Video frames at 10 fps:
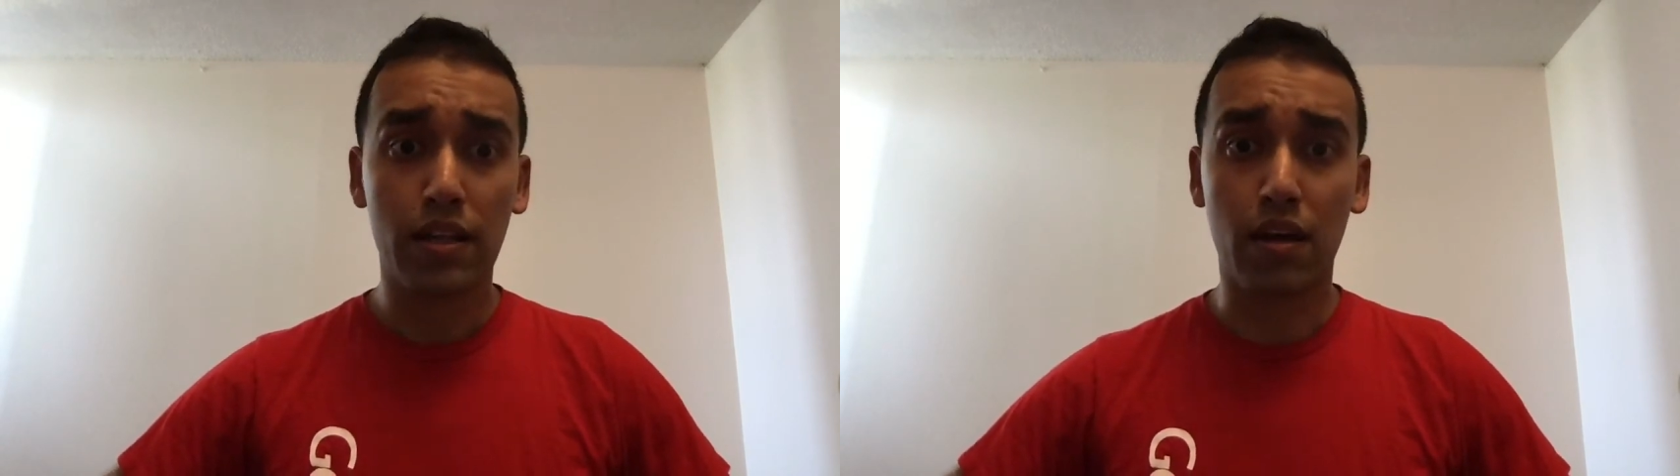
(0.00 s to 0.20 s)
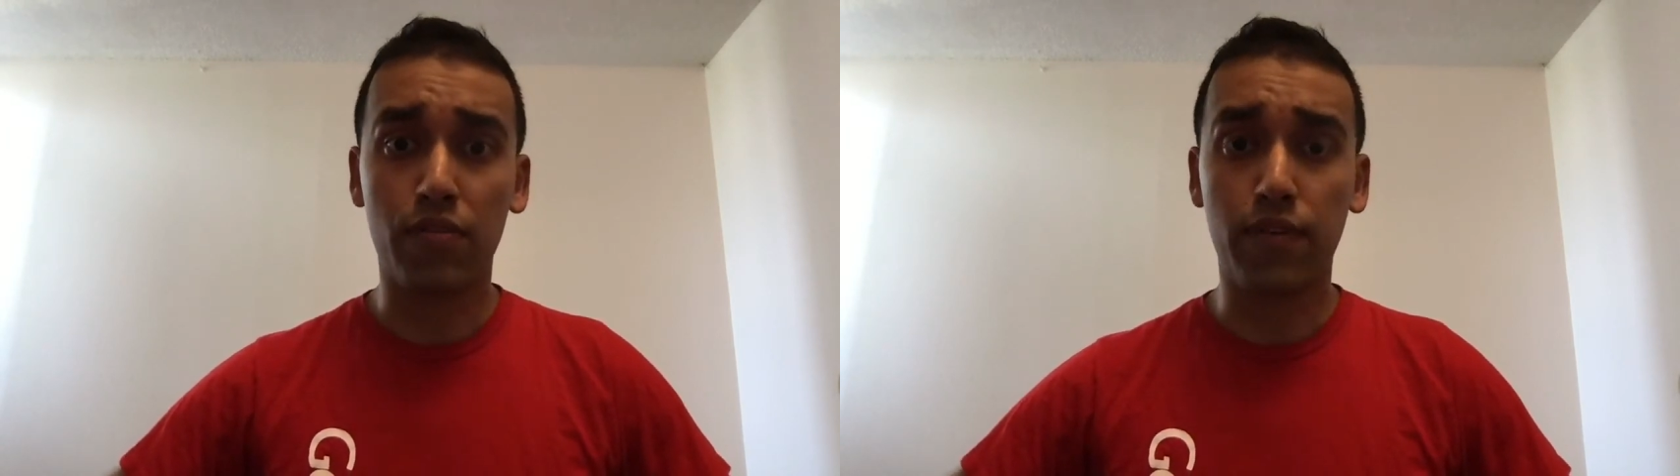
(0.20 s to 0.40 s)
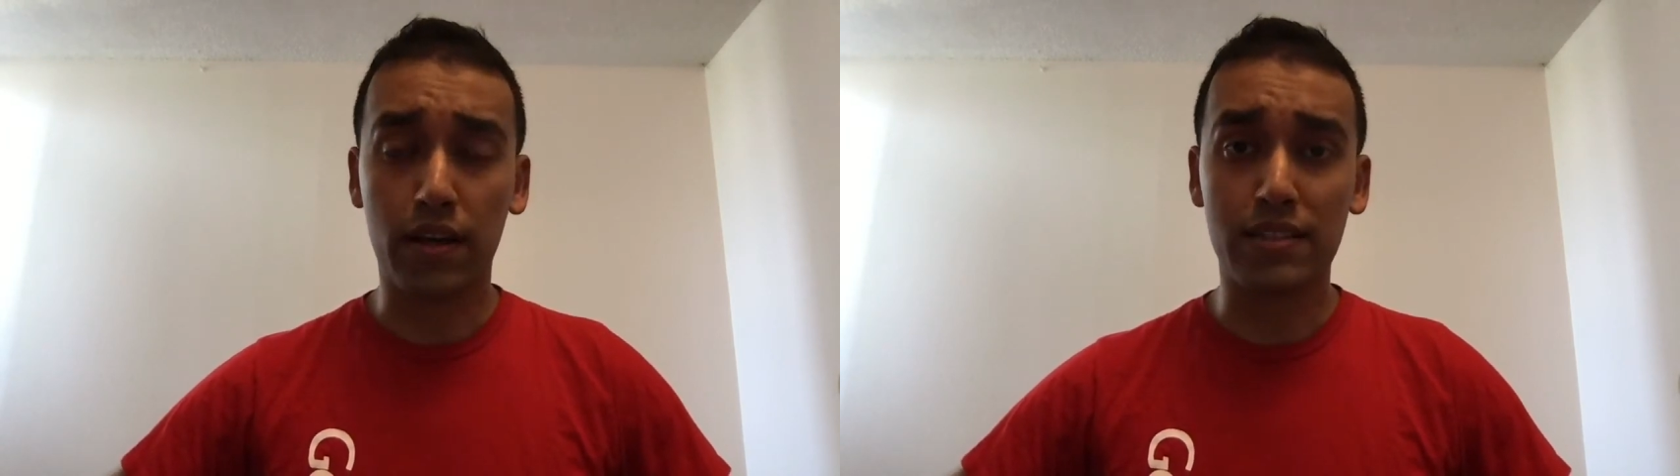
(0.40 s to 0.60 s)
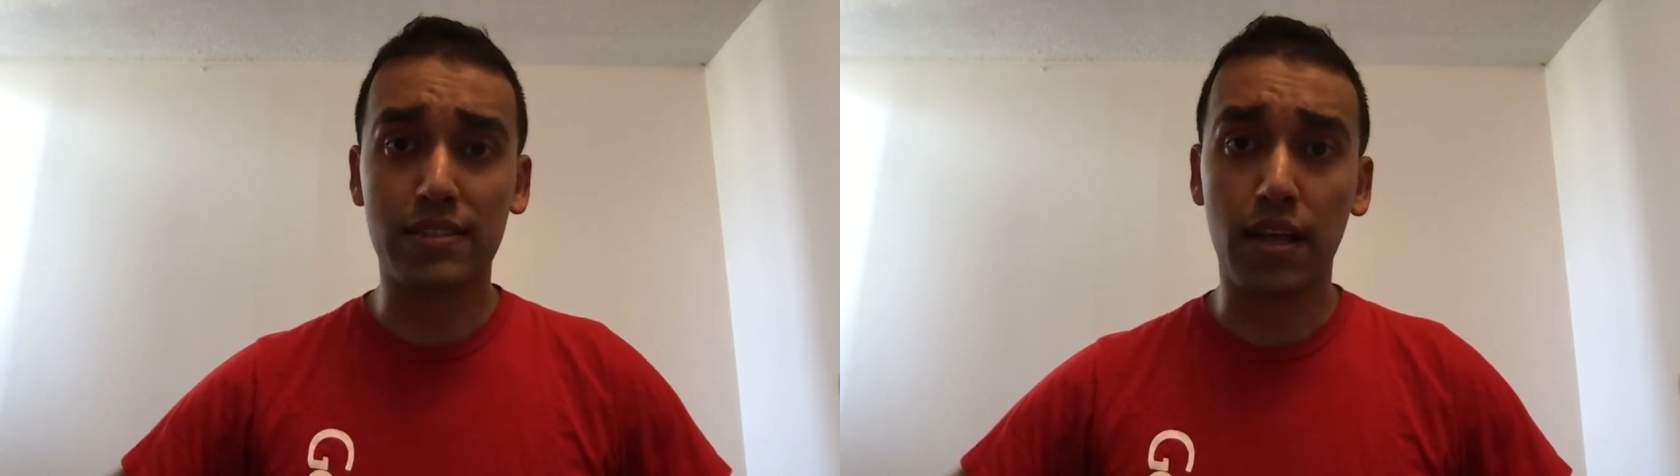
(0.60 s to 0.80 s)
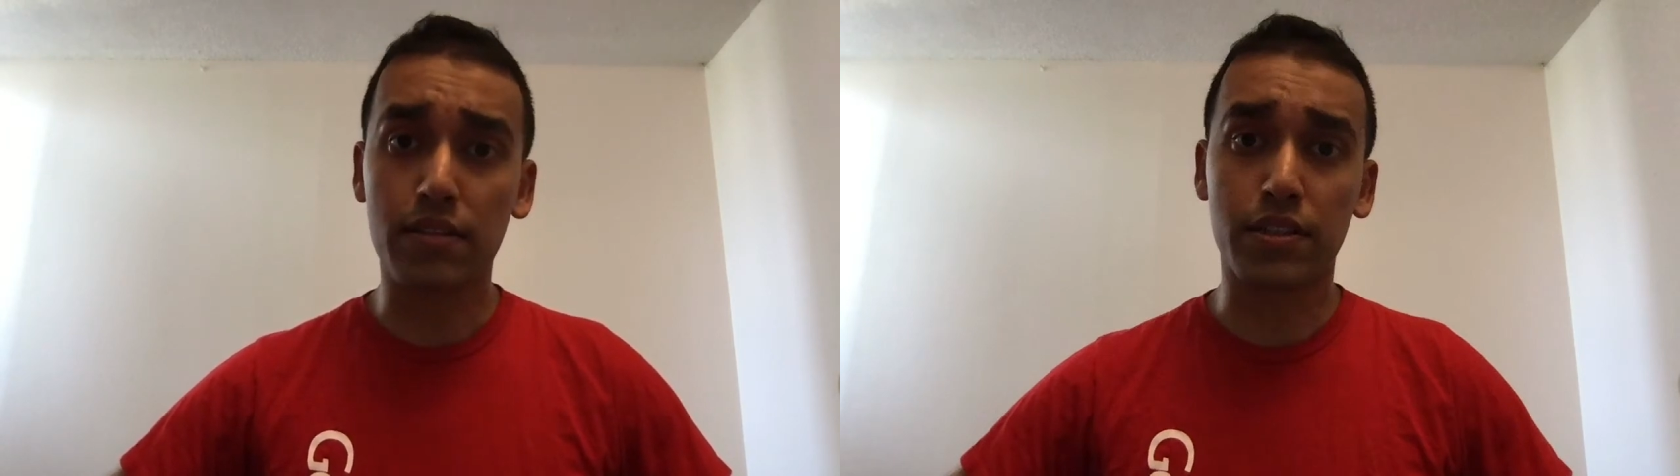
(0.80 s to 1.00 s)
Now fucking
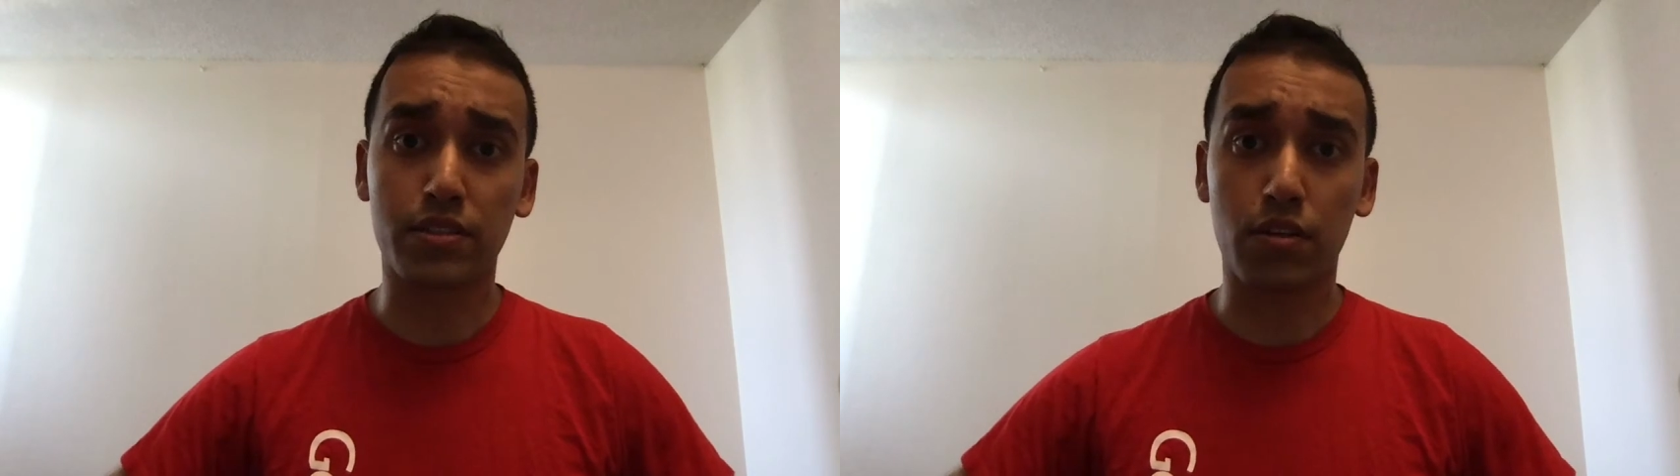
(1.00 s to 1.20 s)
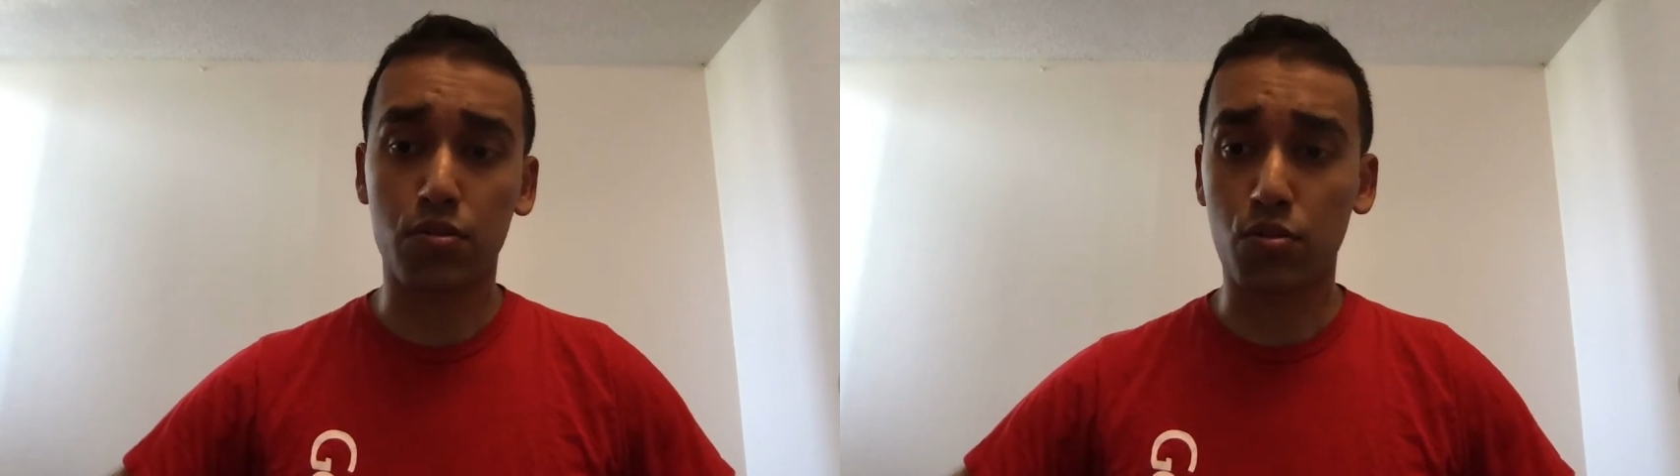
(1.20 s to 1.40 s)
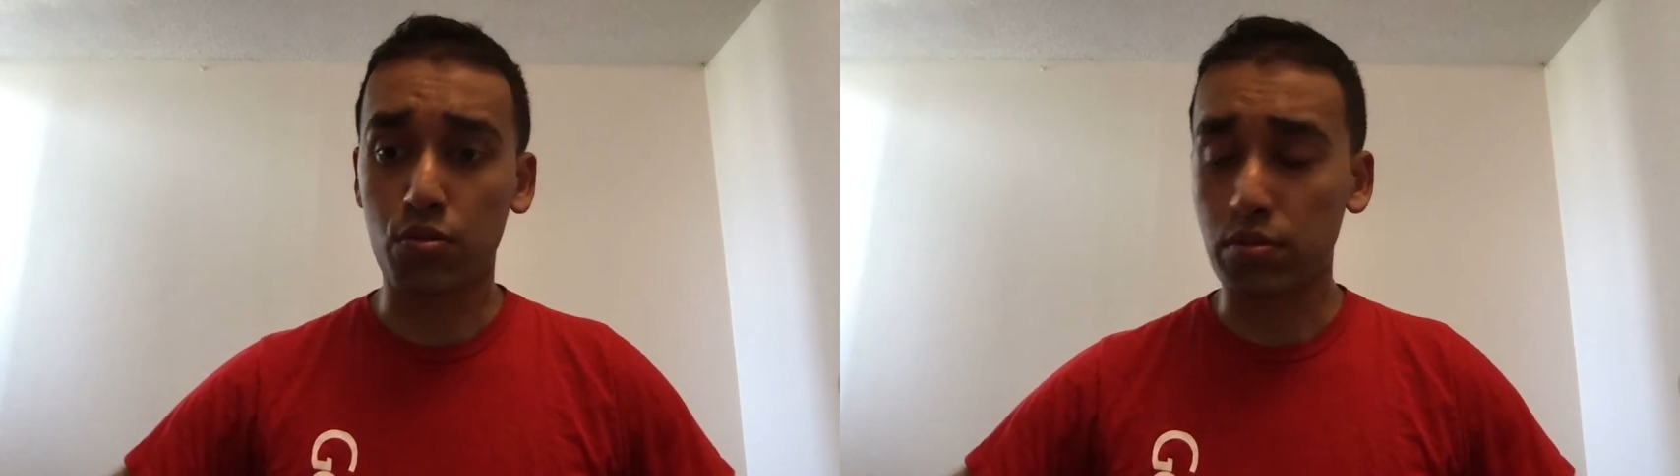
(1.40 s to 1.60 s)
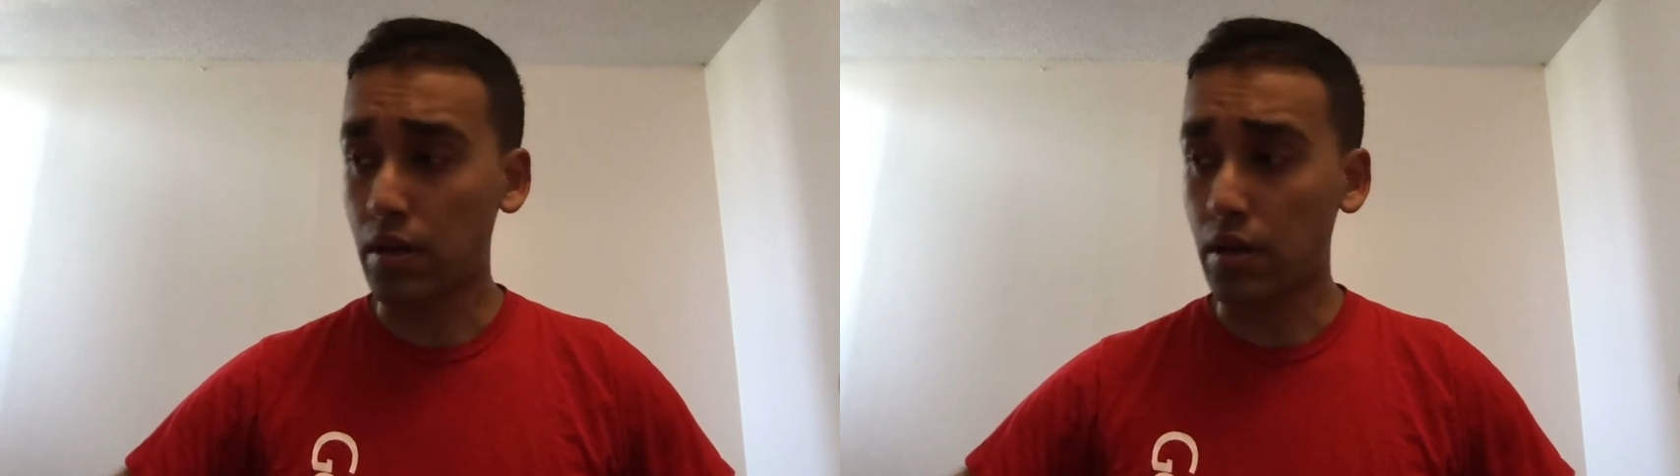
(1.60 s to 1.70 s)
Celtics are through.